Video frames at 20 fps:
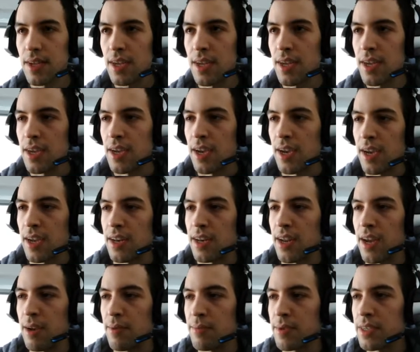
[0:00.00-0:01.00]
And
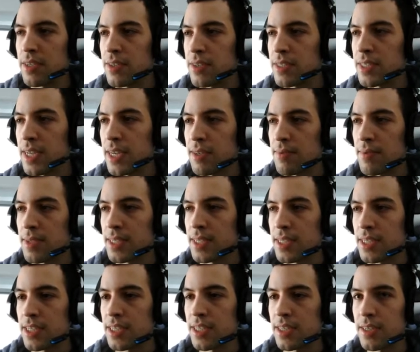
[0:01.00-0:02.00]
I wanted to start this
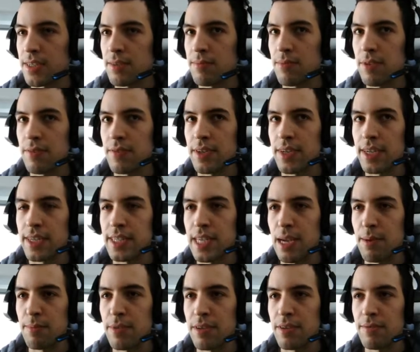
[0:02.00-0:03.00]
session with an
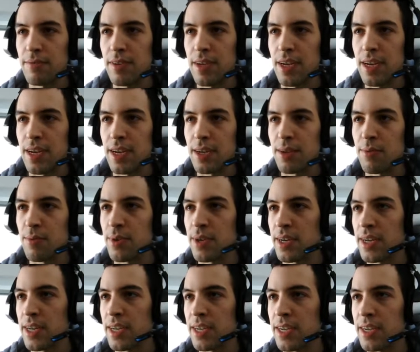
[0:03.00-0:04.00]
example of like
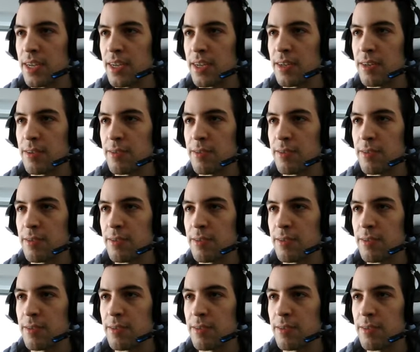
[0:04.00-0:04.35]
really